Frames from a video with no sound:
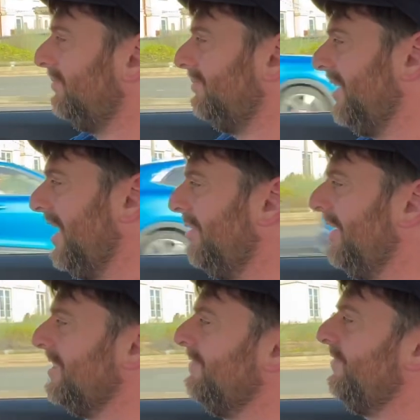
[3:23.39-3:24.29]
Now, I
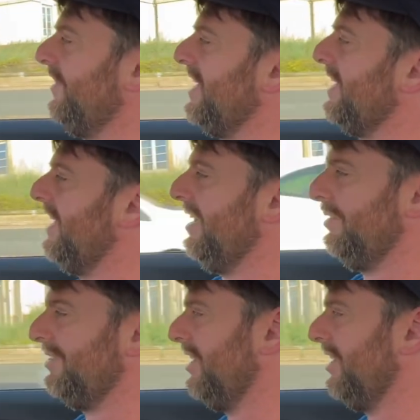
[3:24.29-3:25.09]
didn't think it would